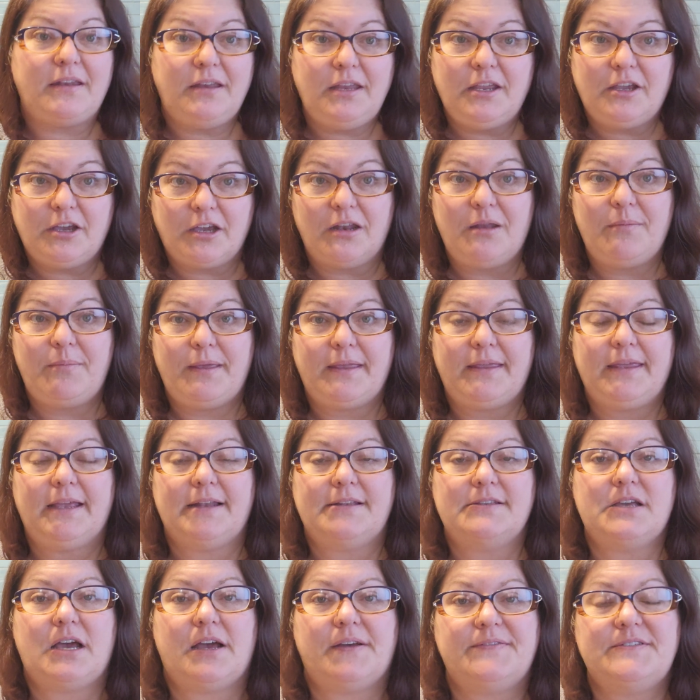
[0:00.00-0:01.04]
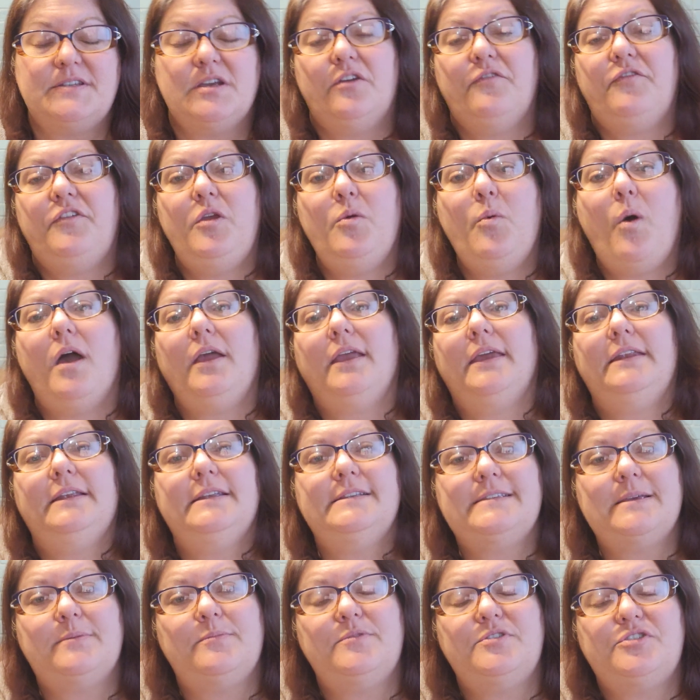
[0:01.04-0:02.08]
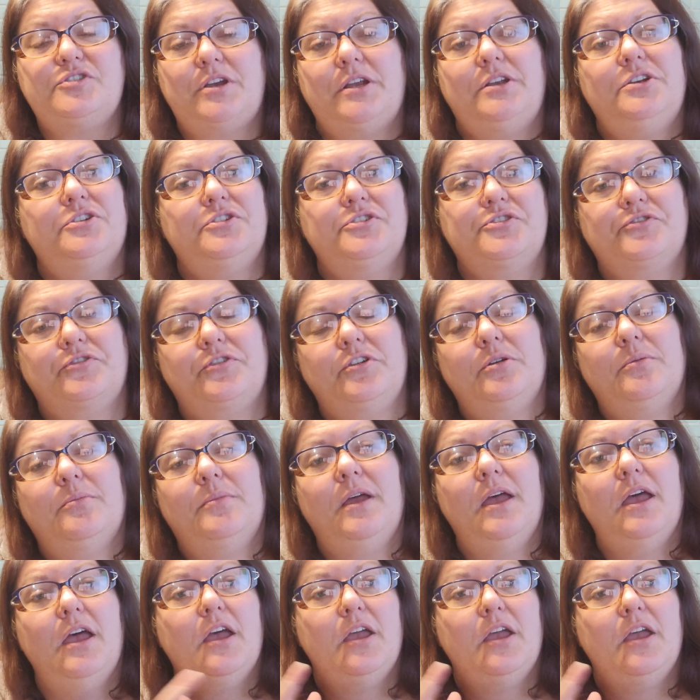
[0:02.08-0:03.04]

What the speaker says: He could have been kicked off. So if you walk into some stranger's room,